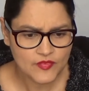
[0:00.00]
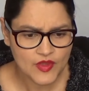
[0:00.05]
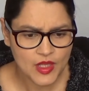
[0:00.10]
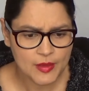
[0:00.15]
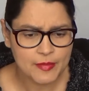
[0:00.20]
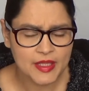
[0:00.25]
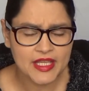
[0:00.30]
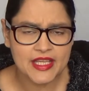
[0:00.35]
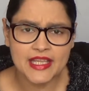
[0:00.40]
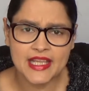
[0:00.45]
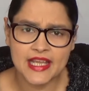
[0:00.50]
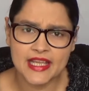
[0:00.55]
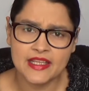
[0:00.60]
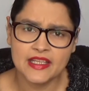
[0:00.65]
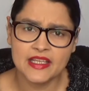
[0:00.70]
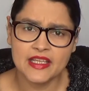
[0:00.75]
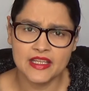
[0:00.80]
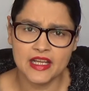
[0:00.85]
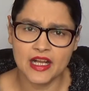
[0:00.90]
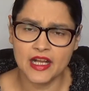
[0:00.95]
But yeah,
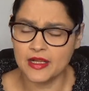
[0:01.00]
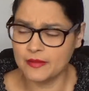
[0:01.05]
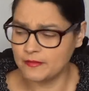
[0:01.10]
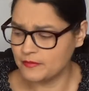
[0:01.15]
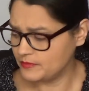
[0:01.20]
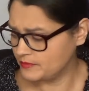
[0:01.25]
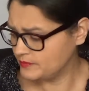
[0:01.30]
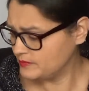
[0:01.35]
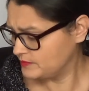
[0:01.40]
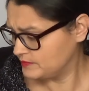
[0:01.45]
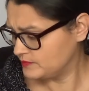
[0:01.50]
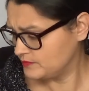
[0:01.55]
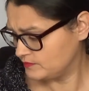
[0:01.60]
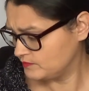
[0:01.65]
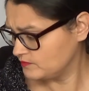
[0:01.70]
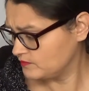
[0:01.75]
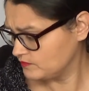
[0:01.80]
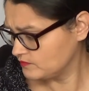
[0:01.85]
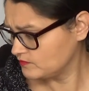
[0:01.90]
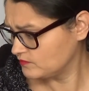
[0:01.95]

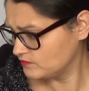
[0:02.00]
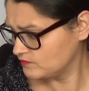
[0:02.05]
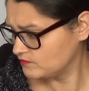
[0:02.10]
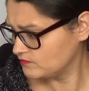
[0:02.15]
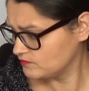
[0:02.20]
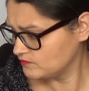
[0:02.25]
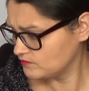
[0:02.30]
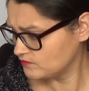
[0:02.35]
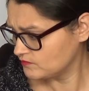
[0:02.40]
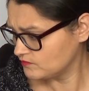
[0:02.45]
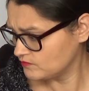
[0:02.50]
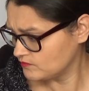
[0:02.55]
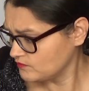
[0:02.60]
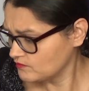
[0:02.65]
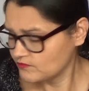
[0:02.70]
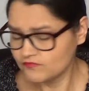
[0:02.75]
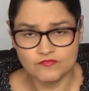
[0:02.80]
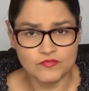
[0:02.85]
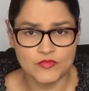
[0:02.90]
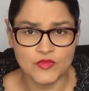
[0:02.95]

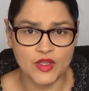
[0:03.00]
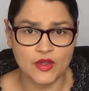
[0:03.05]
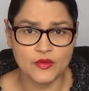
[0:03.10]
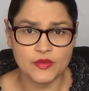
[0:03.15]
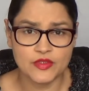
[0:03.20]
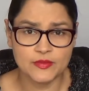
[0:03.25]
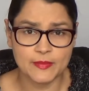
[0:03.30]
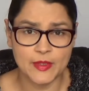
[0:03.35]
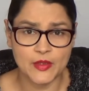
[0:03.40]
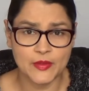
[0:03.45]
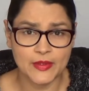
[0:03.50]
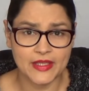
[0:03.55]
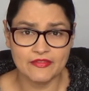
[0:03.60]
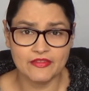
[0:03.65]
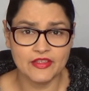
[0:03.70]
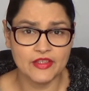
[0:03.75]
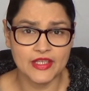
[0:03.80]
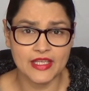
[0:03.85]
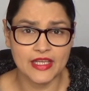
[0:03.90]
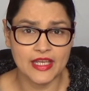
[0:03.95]
don't smoke
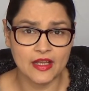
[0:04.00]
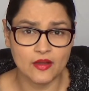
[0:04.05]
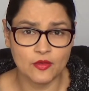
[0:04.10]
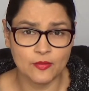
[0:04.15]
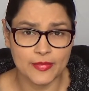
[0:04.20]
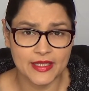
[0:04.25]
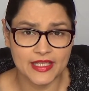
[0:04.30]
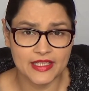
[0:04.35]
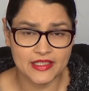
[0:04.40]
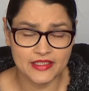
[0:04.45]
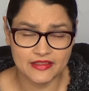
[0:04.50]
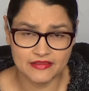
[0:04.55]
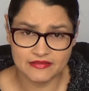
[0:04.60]
if you can help it.